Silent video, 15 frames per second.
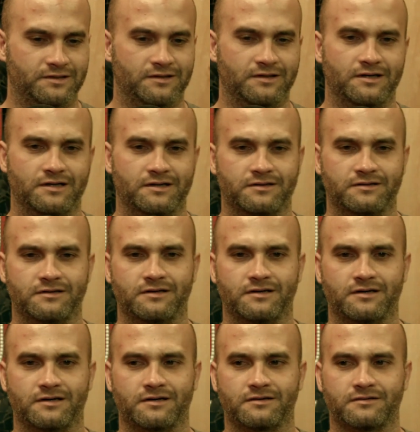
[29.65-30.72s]
and
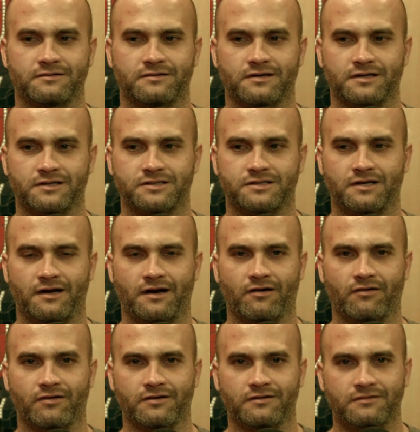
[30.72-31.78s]
uh, thanks to
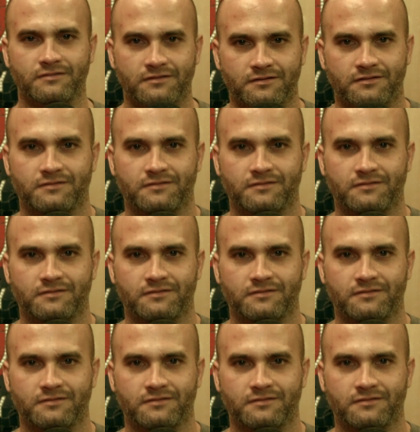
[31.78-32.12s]
Aaron.